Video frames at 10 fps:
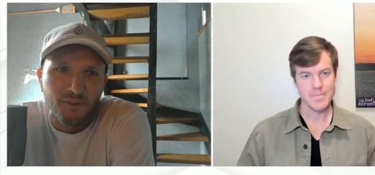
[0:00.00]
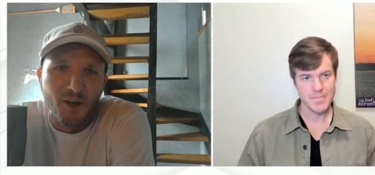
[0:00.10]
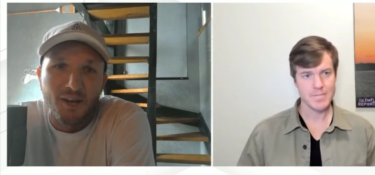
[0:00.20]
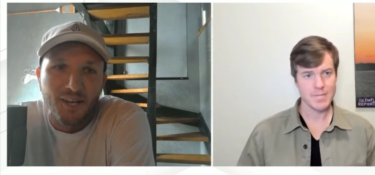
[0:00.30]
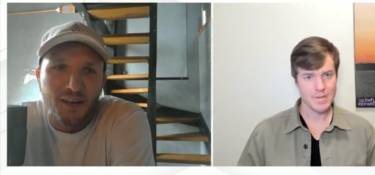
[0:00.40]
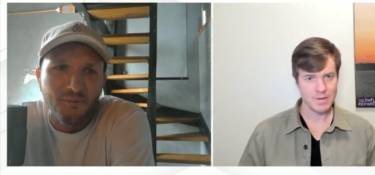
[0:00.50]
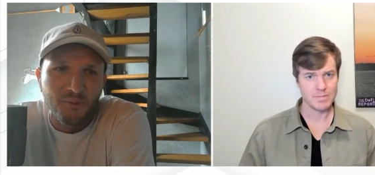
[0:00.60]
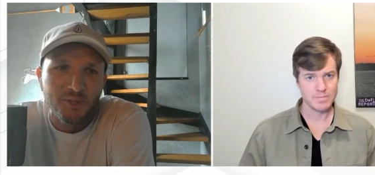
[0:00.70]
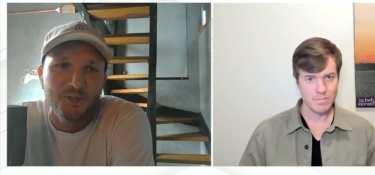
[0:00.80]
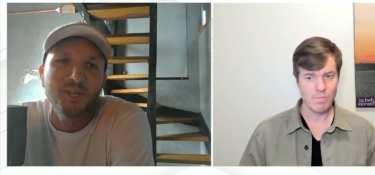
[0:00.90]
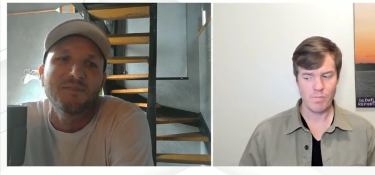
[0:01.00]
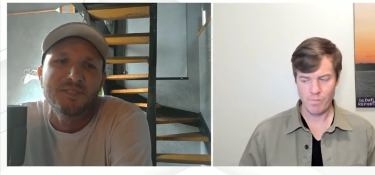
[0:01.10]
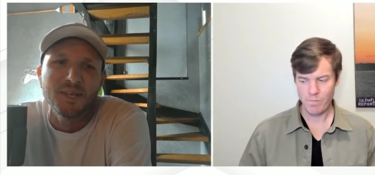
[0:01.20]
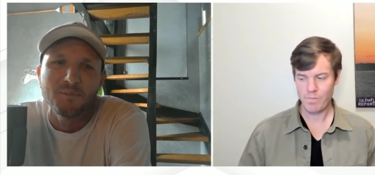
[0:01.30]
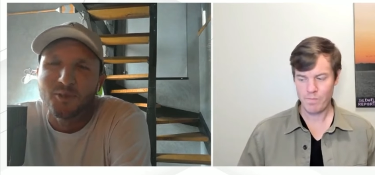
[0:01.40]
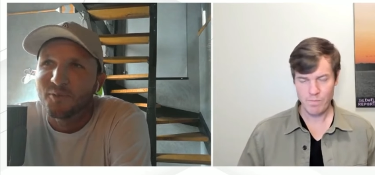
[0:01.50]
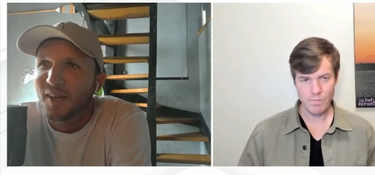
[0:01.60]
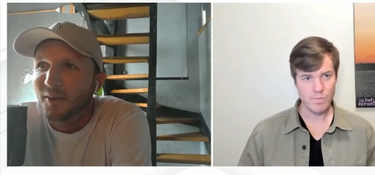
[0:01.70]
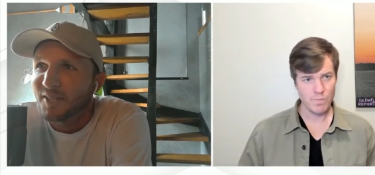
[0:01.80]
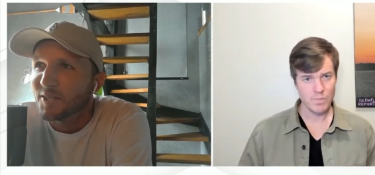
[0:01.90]
Speaker 1: long enough. We should have some sort of
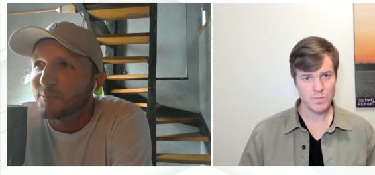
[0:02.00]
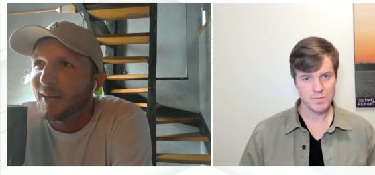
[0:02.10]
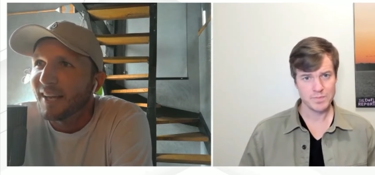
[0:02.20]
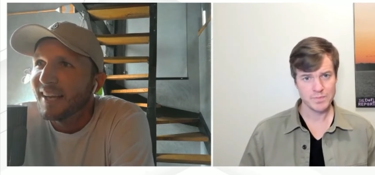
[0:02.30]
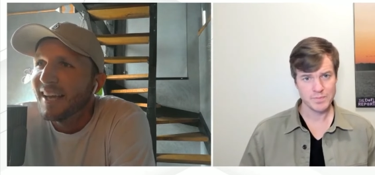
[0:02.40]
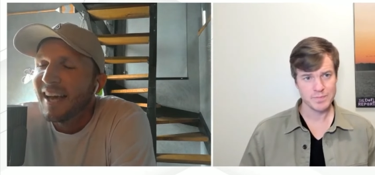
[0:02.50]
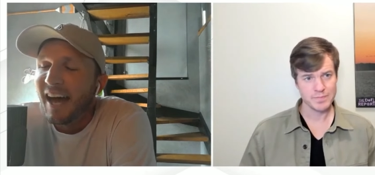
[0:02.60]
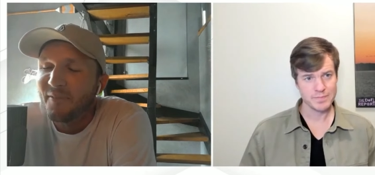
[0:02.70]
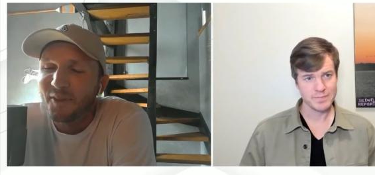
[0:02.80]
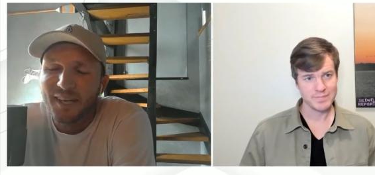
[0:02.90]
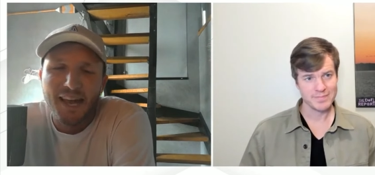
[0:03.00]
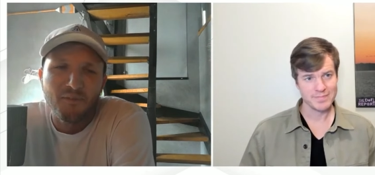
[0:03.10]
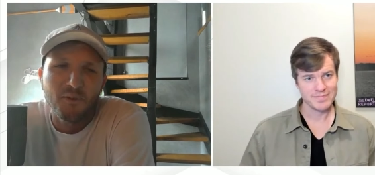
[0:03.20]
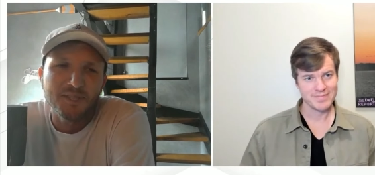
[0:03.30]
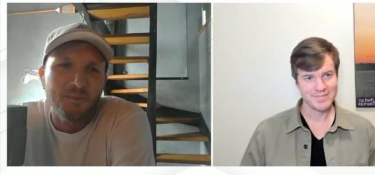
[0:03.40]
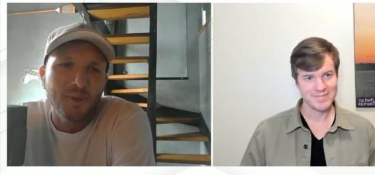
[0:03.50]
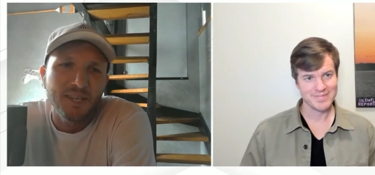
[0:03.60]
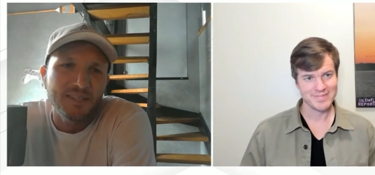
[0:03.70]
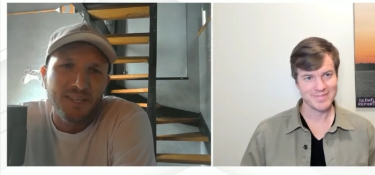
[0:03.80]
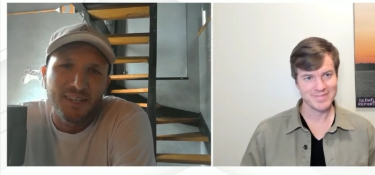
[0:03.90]
valuations, but I feel like everyone's
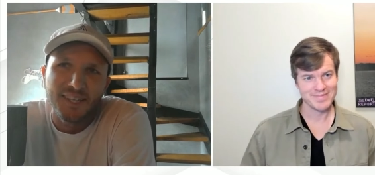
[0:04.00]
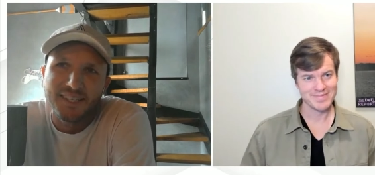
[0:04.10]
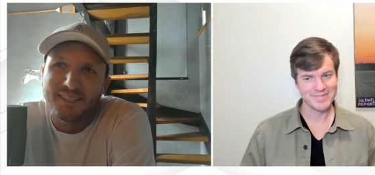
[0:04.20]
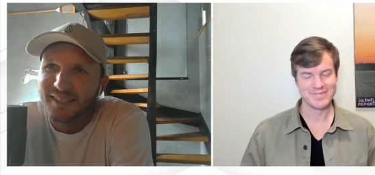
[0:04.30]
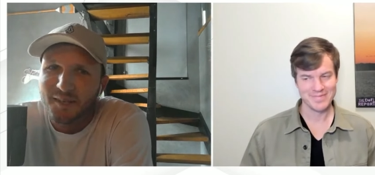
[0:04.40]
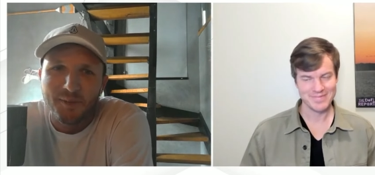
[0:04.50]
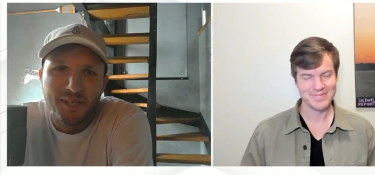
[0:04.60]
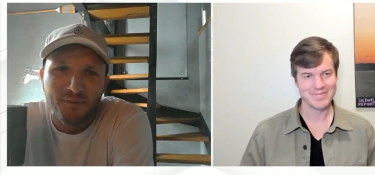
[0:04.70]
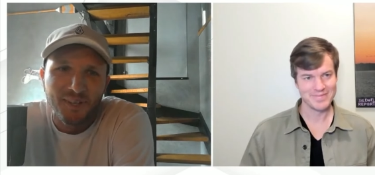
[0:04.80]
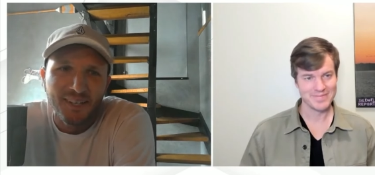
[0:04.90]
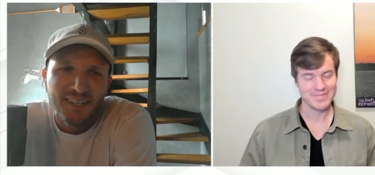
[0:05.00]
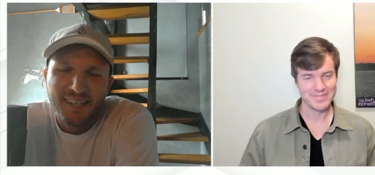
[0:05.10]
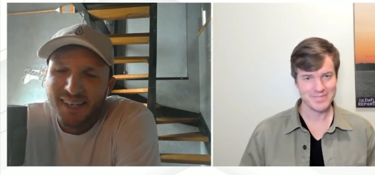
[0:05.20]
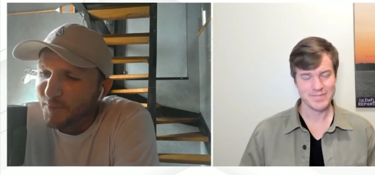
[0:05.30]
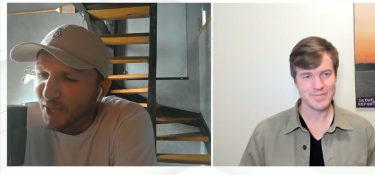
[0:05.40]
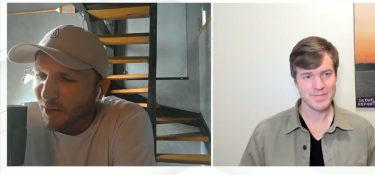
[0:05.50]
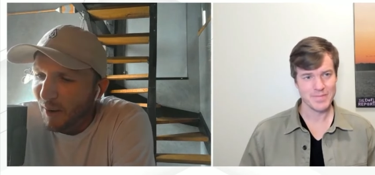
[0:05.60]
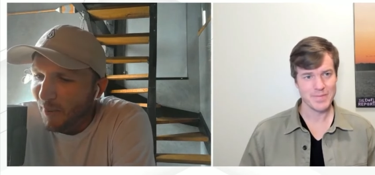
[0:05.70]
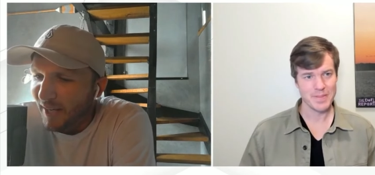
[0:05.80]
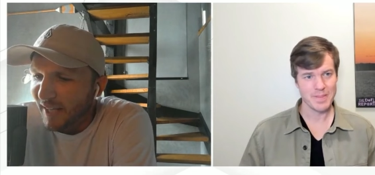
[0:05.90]
opinions on this tend to be different. So I
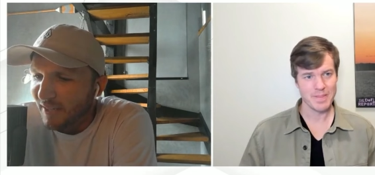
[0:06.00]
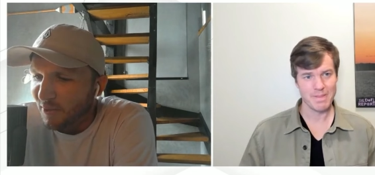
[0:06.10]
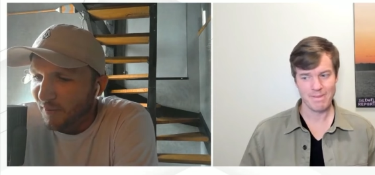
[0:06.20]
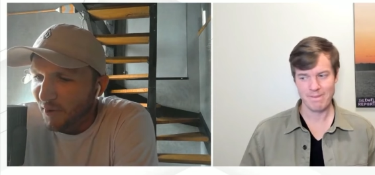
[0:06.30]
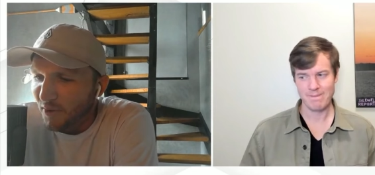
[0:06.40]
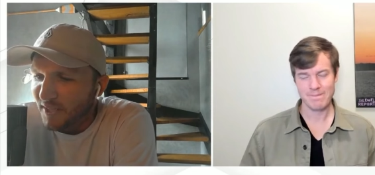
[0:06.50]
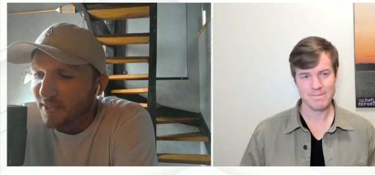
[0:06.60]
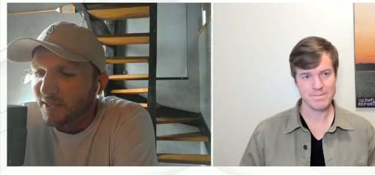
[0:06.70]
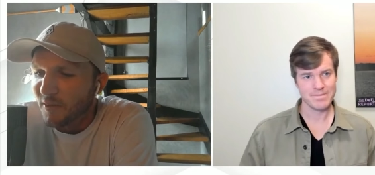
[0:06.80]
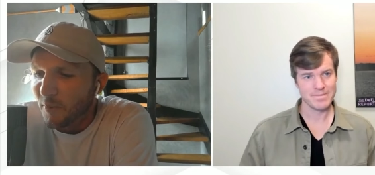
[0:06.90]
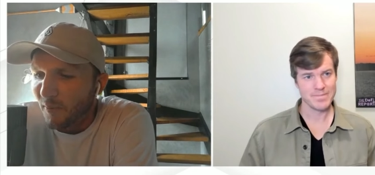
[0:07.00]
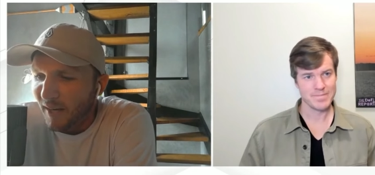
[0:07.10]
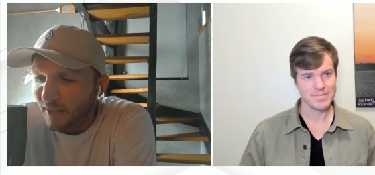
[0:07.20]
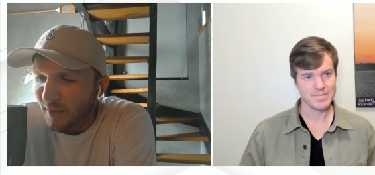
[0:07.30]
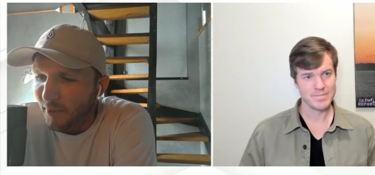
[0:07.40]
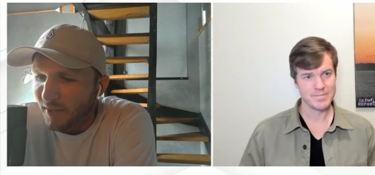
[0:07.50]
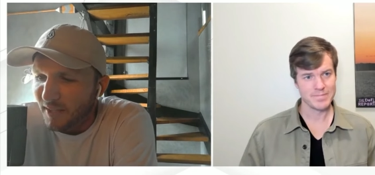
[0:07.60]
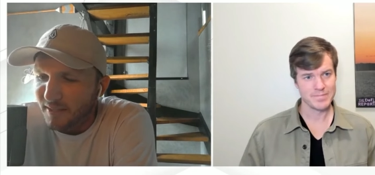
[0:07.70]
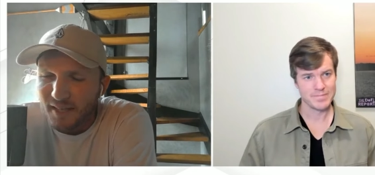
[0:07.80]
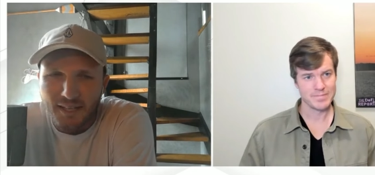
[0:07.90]
want to get sort of your thesis because you've been writing a lot about
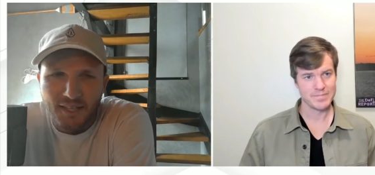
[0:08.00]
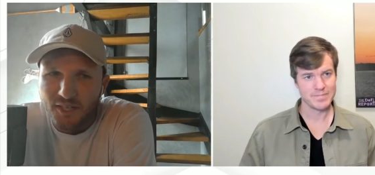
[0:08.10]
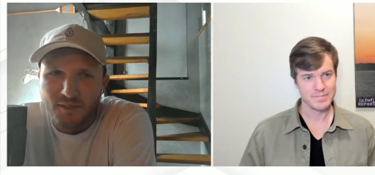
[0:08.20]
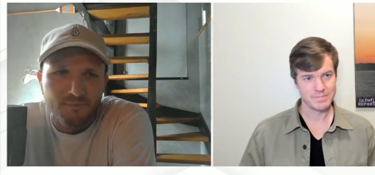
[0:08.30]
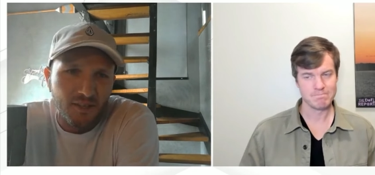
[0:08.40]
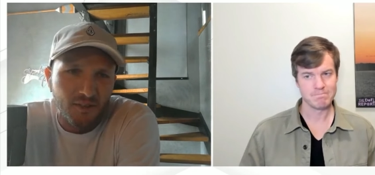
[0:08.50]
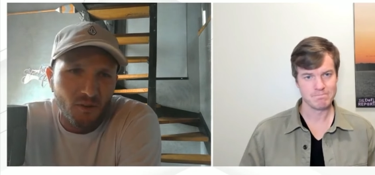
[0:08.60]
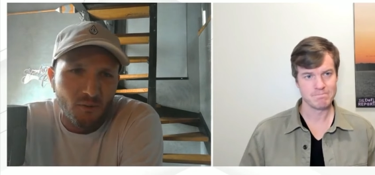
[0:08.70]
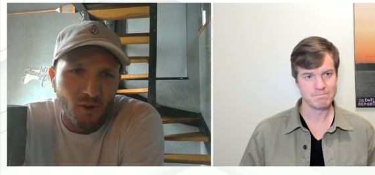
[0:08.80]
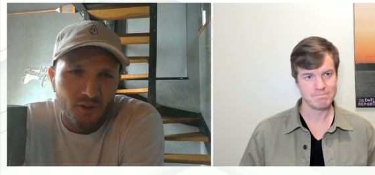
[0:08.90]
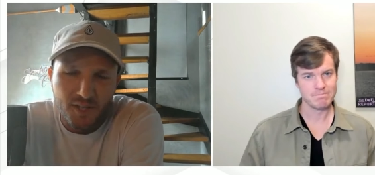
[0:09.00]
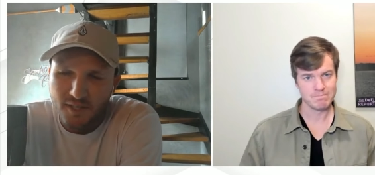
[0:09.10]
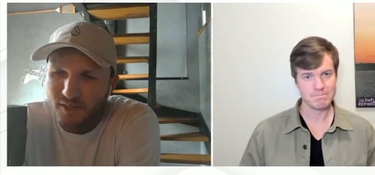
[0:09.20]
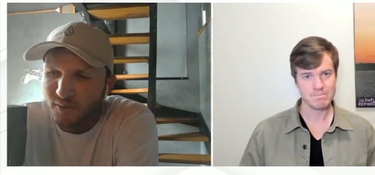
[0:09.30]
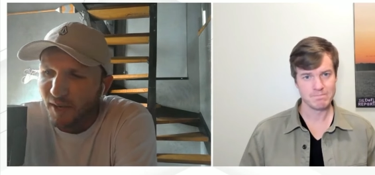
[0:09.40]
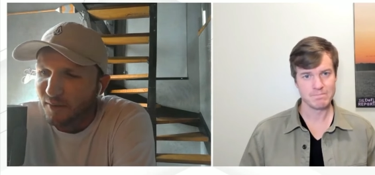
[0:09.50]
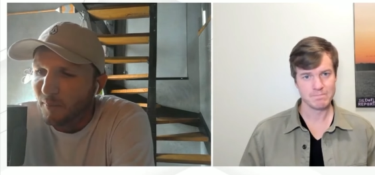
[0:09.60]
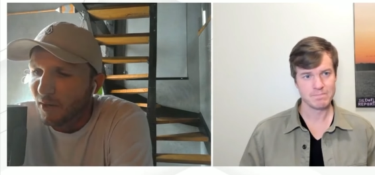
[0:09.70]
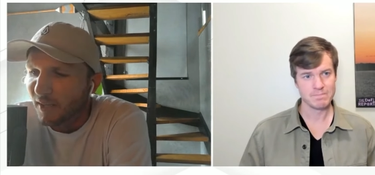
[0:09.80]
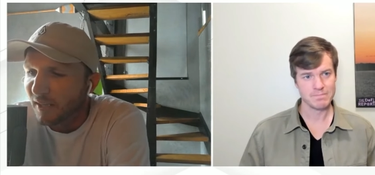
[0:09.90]
this, and then just your overall thesis around the
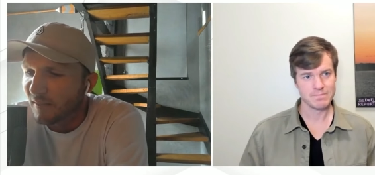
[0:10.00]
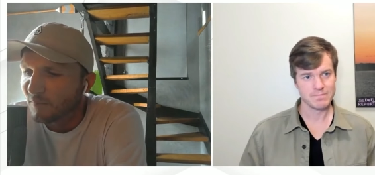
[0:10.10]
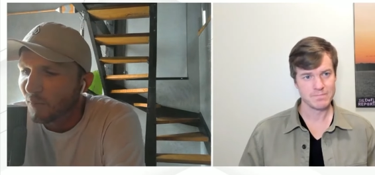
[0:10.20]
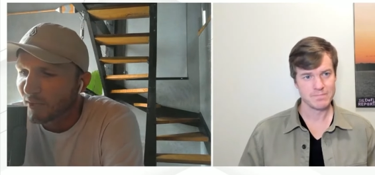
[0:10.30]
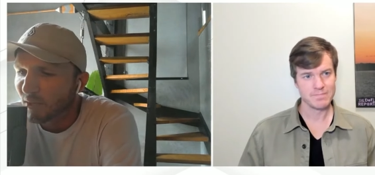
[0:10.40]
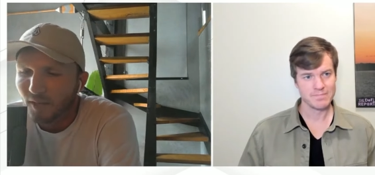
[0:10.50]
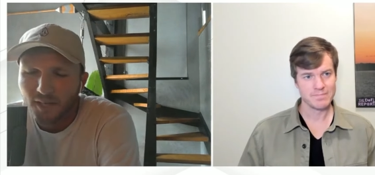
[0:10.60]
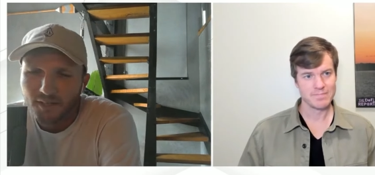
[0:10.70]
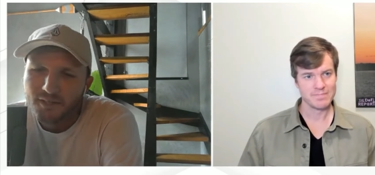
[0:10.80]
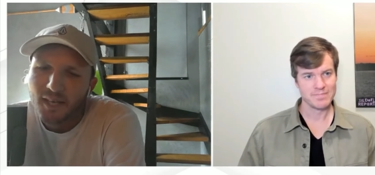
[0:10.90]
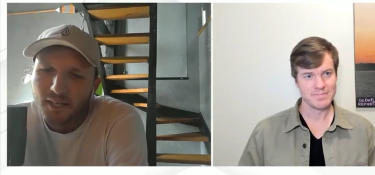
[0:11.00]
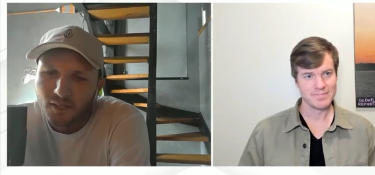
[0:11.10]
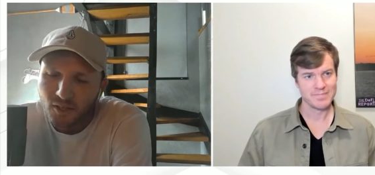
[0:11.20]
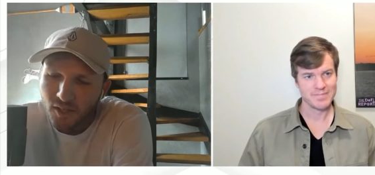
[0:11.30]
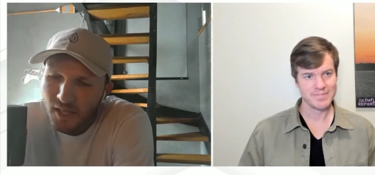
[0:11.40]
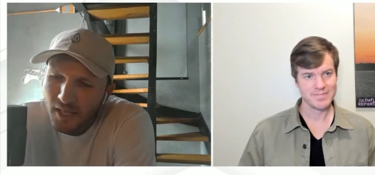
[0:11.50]
market and what's going on this cycle.